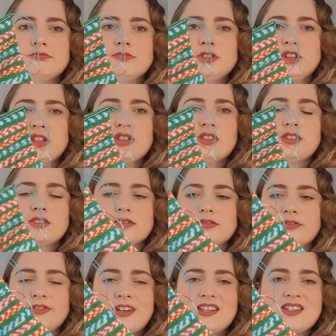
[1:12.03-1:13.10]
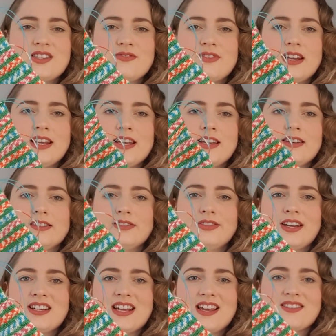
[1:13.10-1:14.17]
just festively
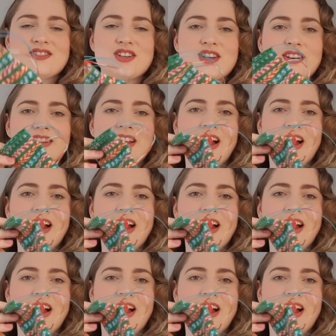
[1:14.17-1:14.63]
fantastic.